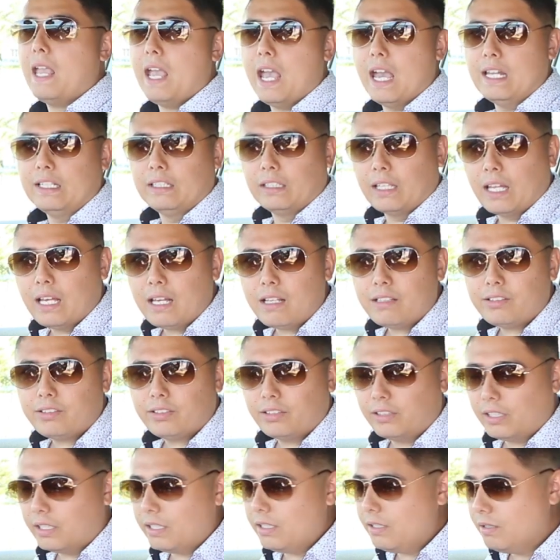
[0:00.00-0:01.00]
And
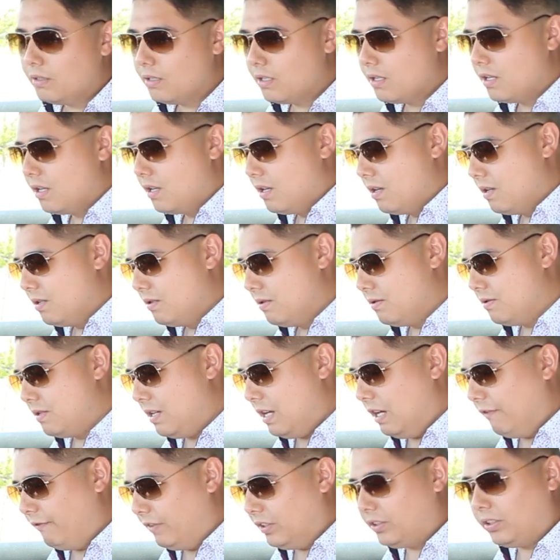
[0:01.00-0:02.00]
lastly, the
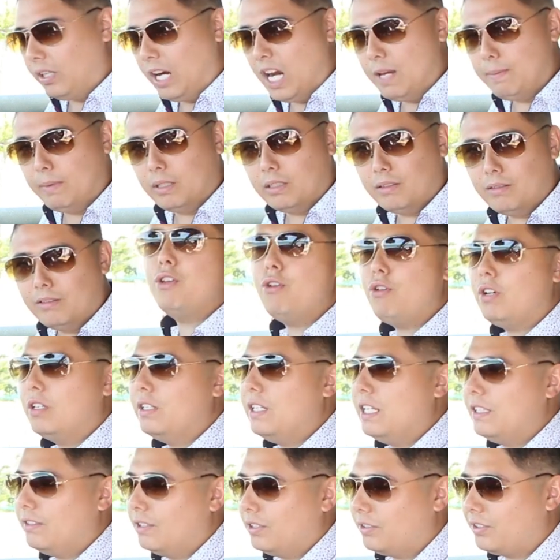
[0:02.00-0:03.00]
infotainment. You
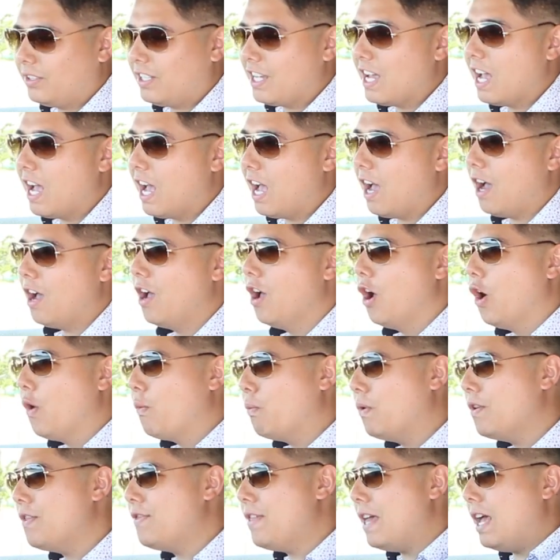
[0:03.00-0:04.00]
can get this car
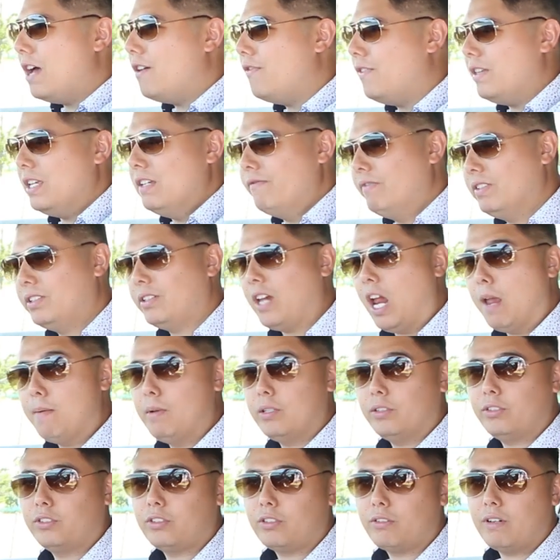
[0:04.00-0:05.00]
without the
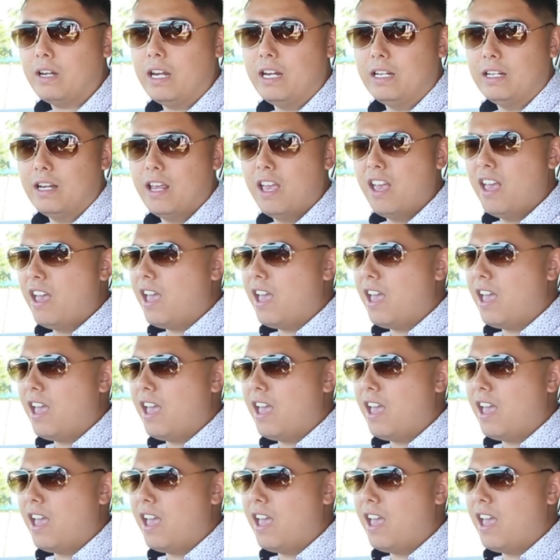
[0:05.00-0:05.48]
infotainment screen.